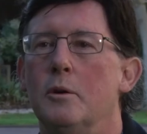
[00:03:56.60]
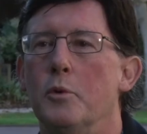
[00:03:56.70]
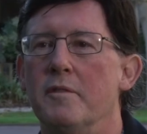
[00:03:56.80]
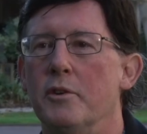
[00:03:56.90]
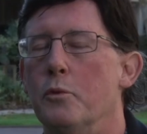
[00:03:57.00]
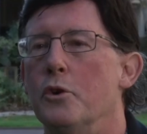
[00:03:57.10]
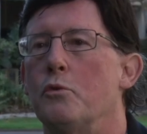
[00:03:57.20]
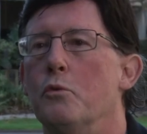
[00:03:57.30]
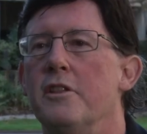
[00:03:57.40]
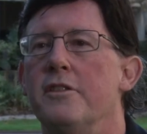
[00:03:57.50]
We even work
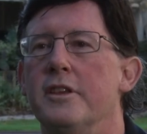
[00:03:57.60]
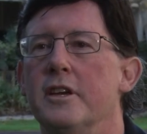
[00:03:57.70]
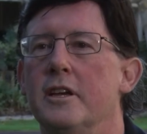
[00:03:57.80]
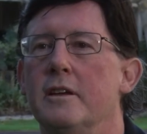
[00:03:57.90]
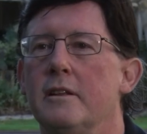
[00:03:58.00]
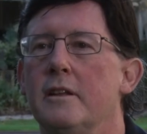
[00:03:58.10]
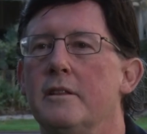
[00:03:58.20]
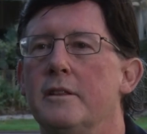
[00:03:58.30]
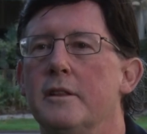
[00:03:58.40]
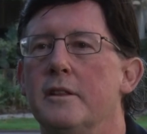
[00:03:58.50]
with the,
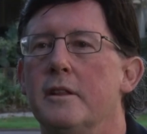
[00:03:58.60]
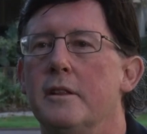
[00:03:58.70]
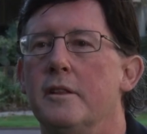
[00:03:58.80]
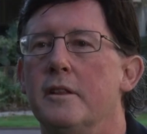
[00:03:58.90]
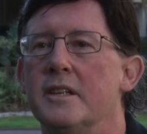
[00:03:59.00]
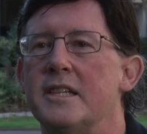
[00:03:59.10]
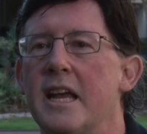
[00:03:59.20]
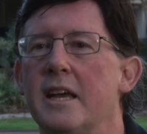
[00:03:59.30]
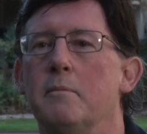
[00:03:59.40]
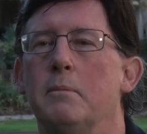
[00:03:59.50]
the
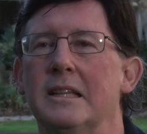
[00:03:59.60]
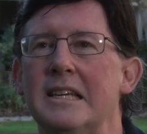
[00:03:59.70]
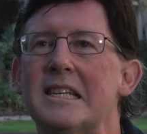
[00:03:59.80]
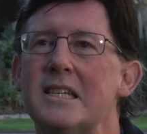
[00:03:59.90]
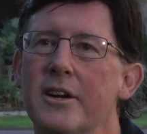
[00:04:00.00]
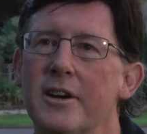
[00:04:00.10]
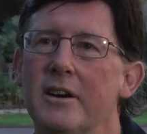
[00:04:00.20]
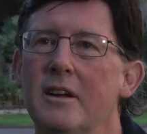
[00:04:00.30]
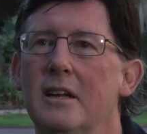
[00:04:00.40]
state police here,